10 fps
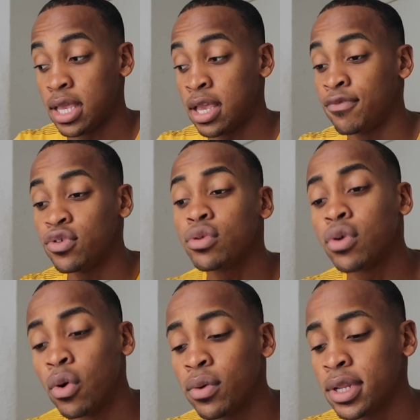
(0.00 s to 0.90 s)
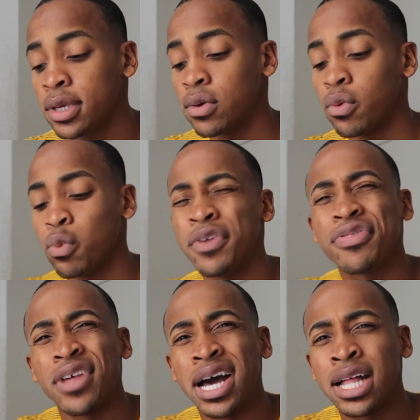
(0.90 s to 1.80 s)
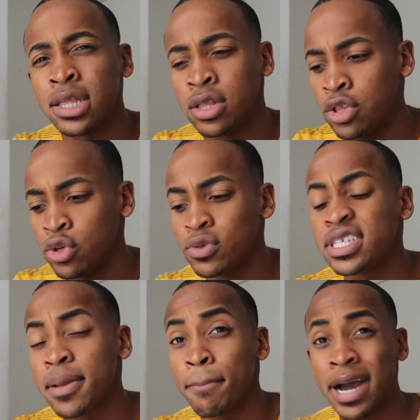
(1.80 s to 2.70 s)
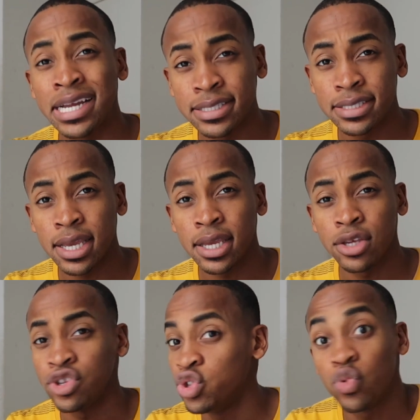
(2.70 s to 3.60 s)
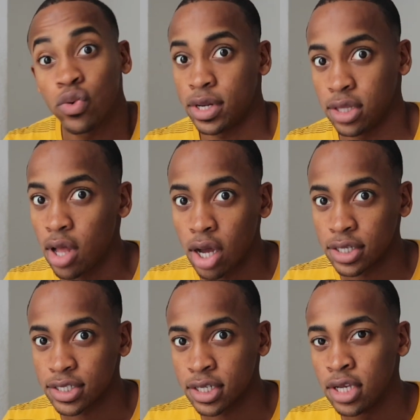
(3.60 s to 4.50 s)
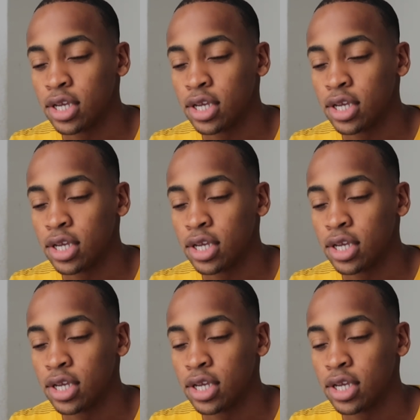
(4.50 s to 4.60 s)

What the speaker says: if you go in it with a losing mindset, you already lost.